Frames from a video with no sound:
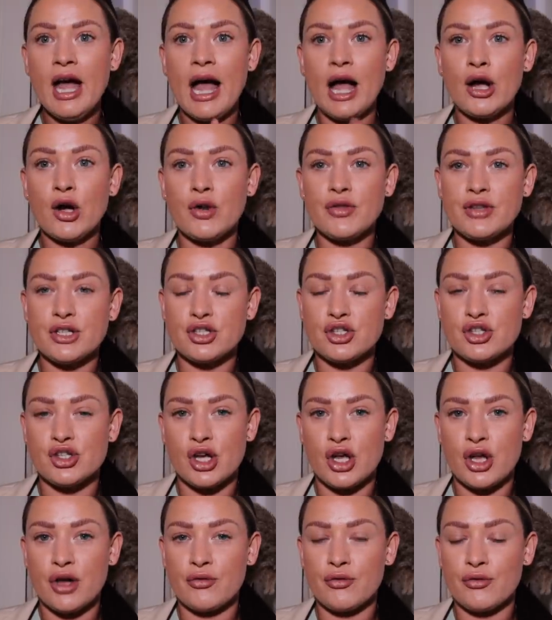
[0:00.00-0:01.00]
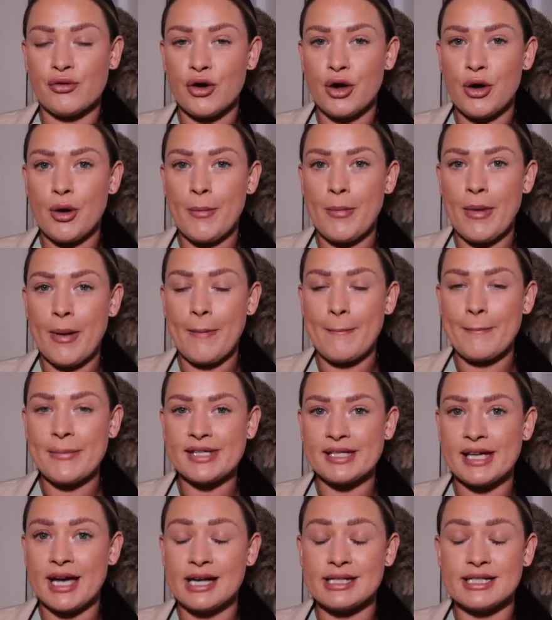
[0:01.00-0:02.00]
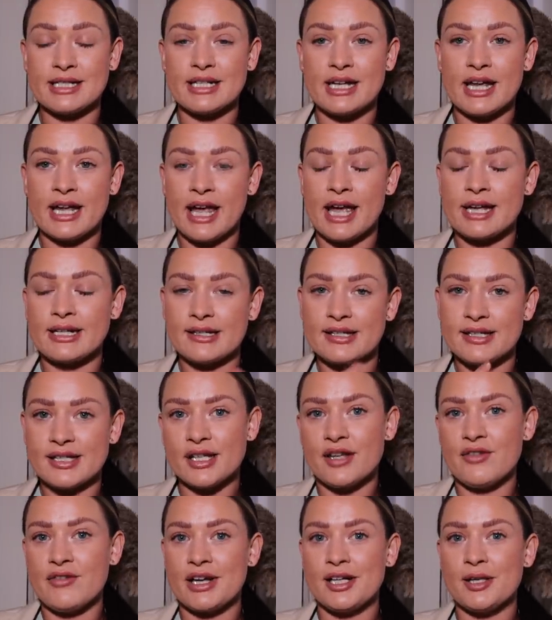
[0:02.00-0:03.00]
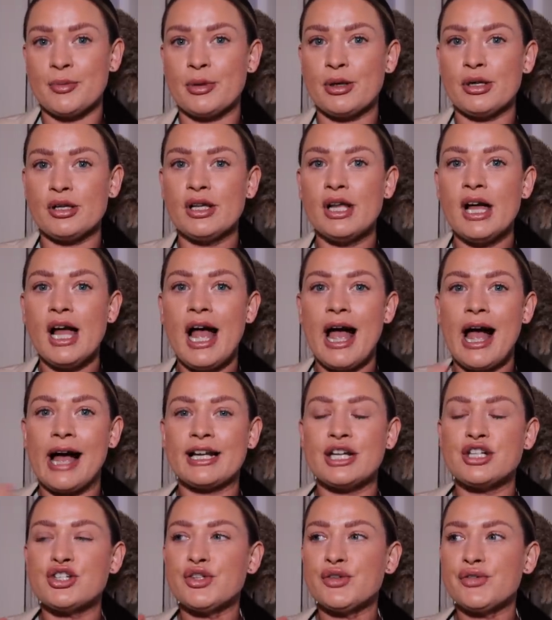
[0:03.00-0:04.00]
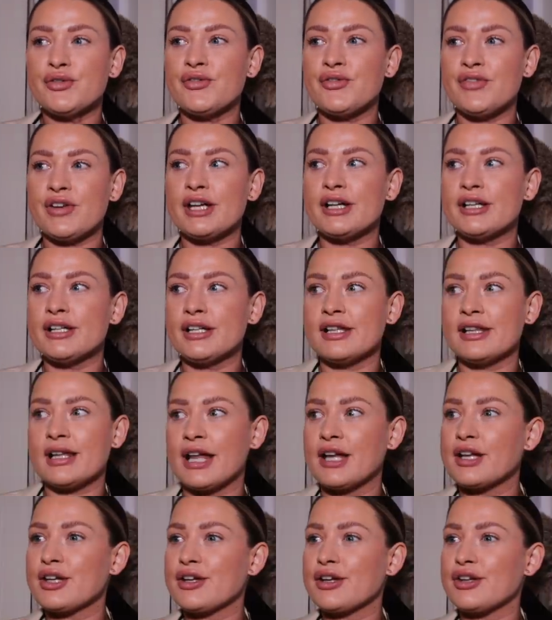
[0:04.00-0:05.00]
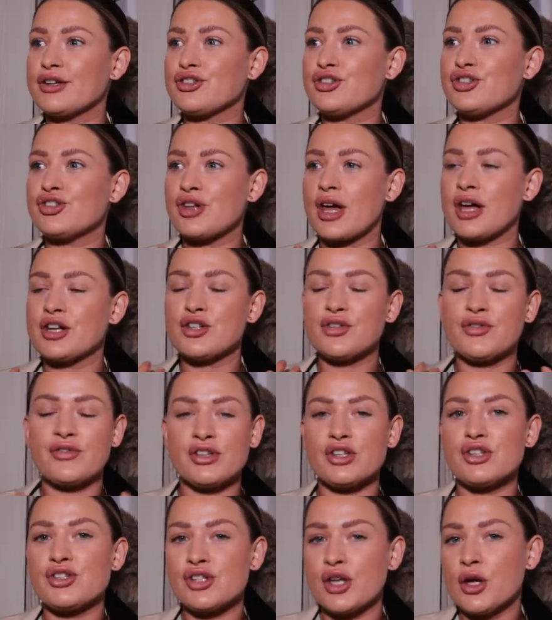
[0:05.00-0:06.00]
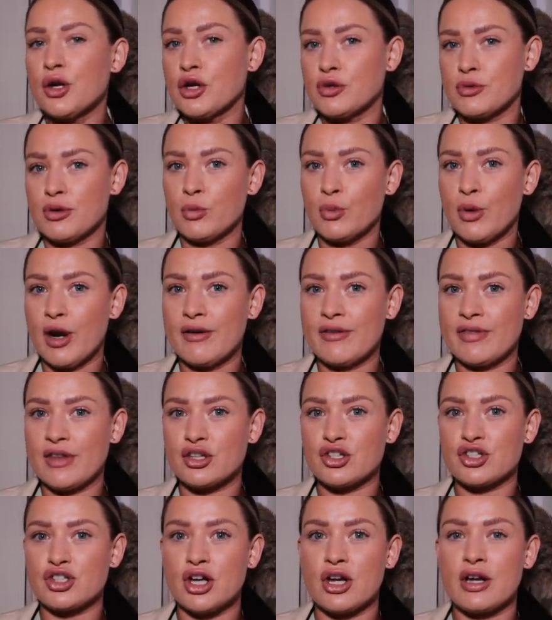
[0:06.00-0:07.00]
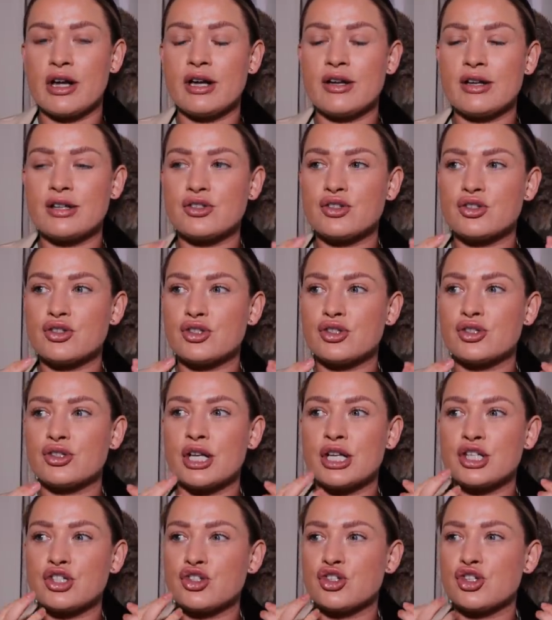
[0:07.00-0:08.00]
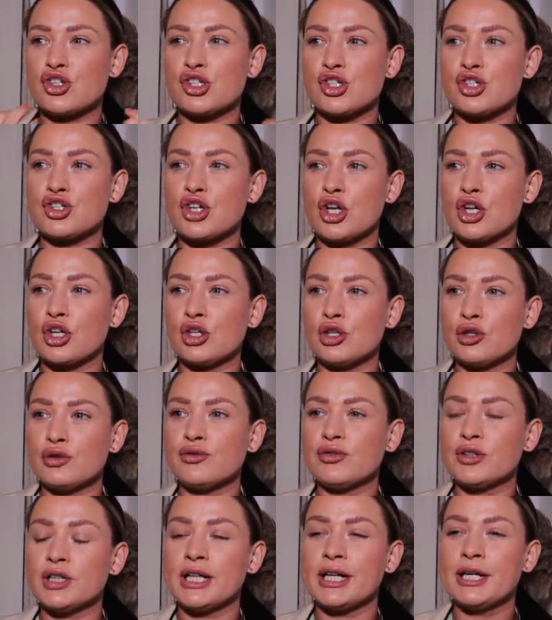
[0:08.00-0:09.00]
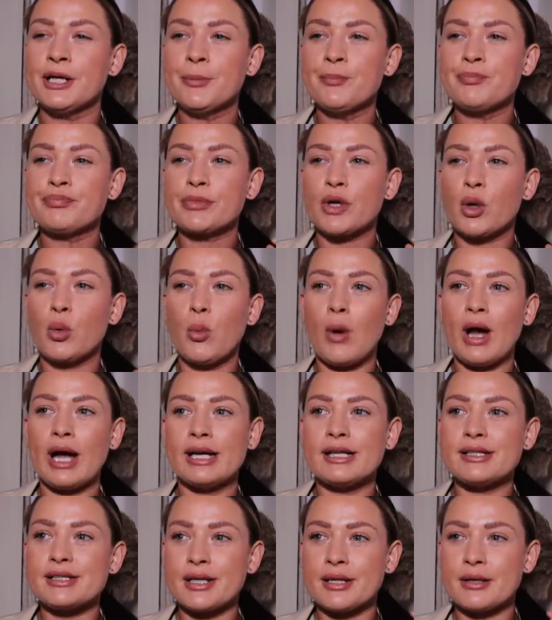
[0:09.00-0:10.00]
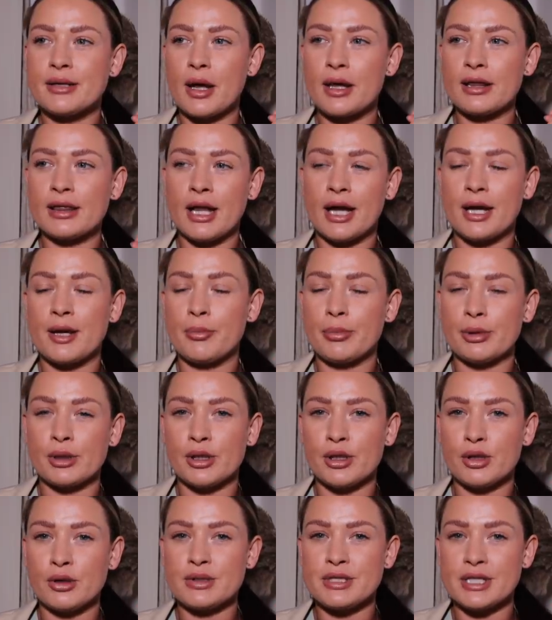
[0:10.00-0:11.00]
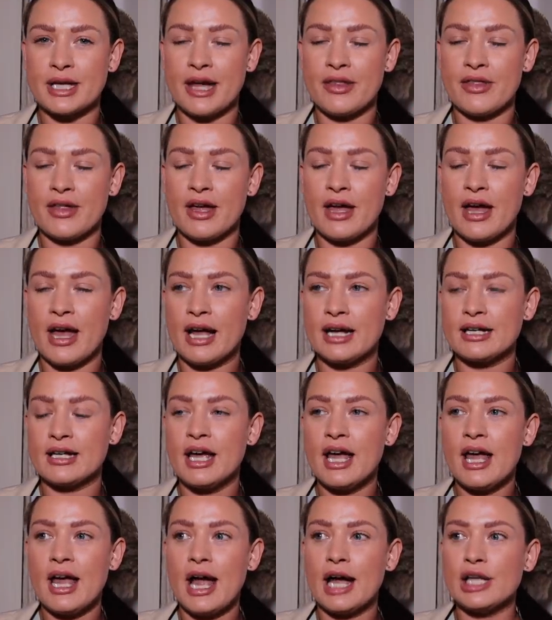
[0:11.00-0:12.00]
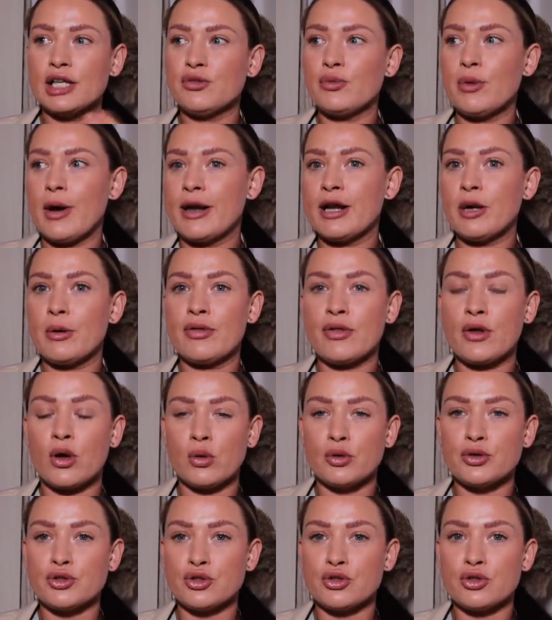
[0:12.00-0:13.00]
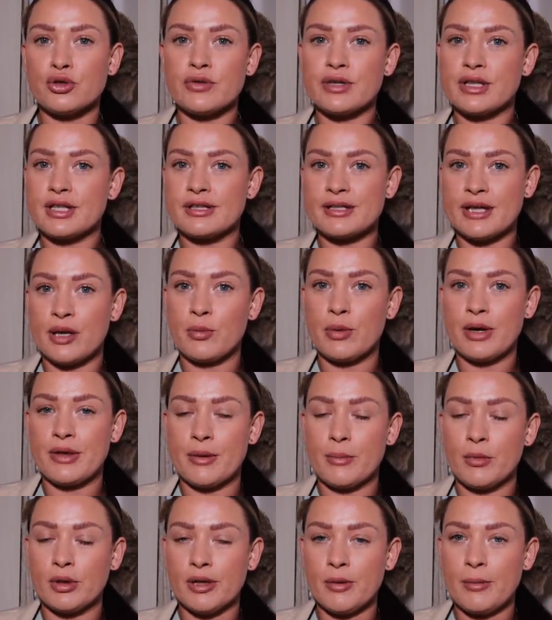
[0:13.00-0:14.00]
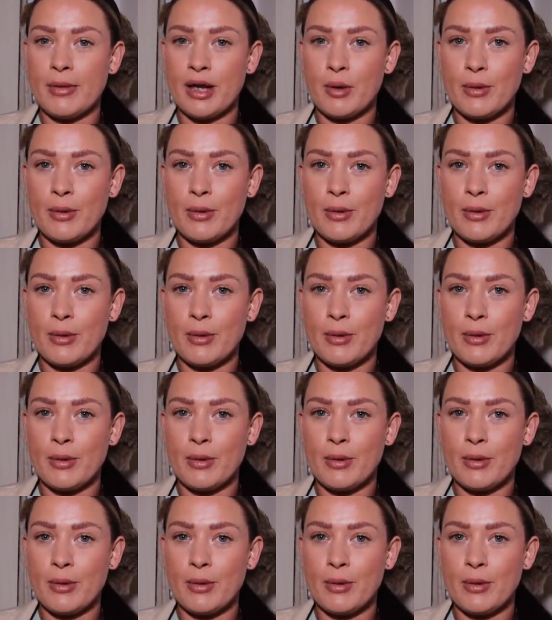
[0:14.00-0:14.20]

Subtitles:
I got this shirt from Missguided, again it's still available, and I just feel like, I just feel so good when I'm wearing that shirt. It's just such a lovely white and light blue together, and I love wearing it with gold jewellery the same way that Molly May